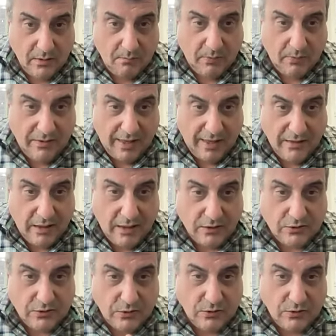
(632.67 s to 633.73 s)
but then
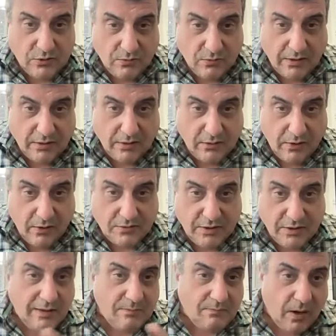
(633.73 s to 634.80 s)
as soon as you recognize
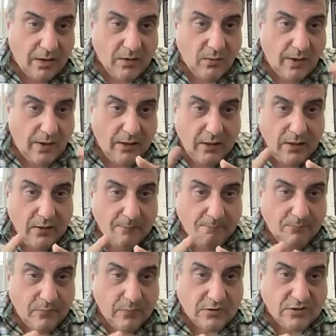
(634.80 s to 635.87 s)
it, and by the way,
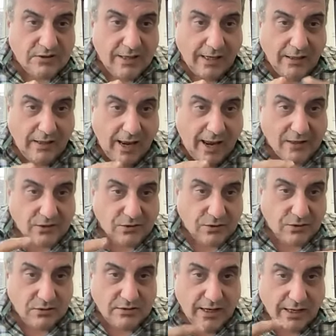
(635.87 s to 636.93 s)
the second
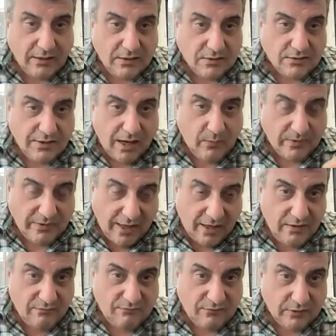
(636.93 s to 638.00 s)
is not what that
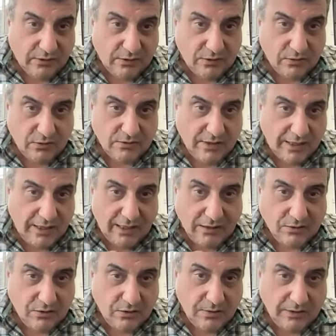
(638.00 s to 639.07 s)
infant can do because they
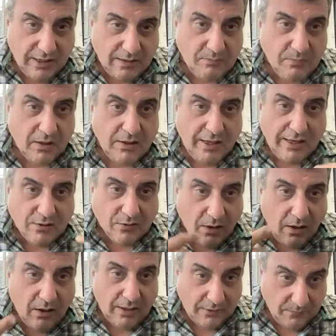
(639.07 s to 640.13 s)
can't do it yet, but later
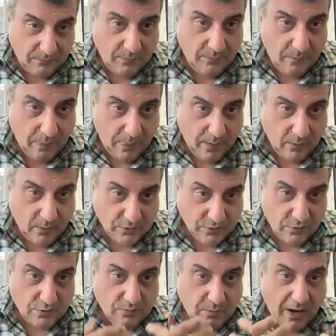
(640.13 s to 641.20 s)
on, or as
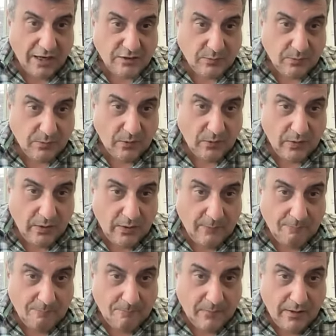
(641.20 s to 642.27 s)
soon as possible,
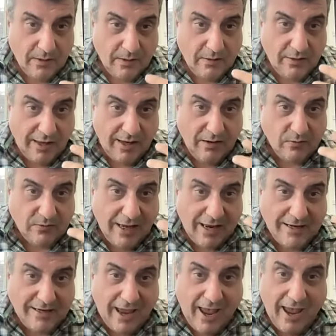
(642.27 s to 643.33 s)
they
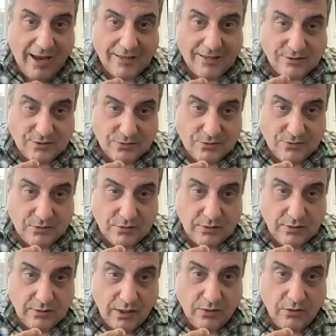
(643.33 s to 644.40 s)
take actions.
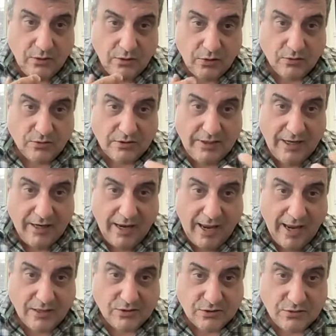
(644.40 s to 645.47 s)
You learn to take
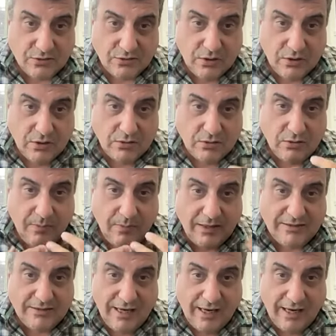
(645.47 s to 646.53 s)
actions to
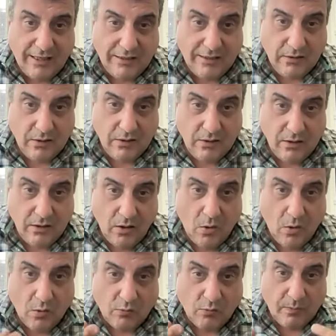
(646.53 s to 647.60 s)
maintain
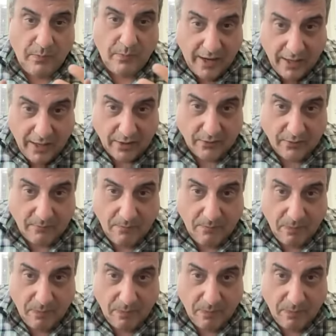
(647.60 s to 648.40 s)
or repair